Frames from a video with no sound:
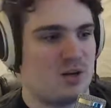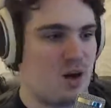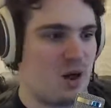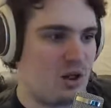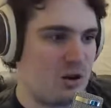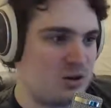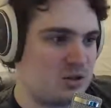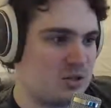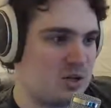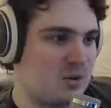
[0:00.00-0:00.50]

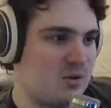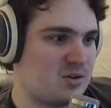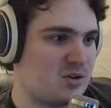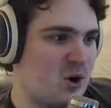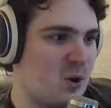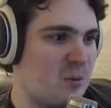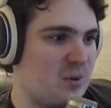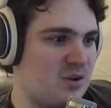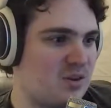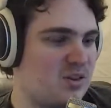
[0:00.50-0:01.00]
and I was
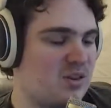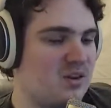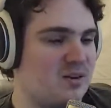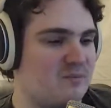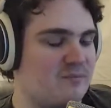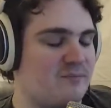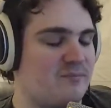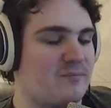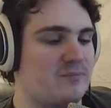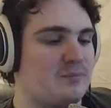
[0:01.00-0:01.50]
hoping that
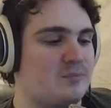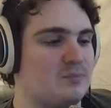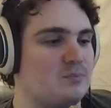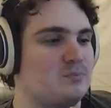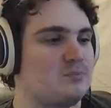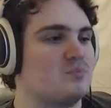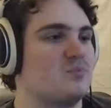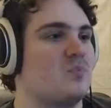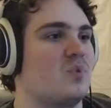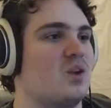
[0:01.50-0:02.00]

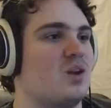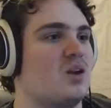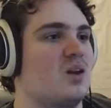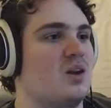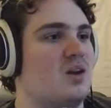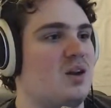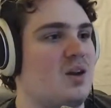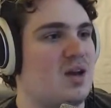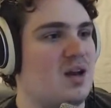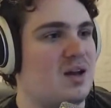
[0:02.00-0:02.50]

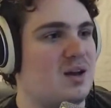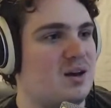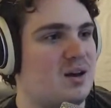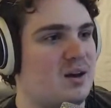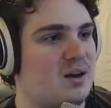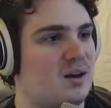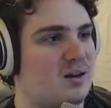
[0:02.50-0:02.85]
it had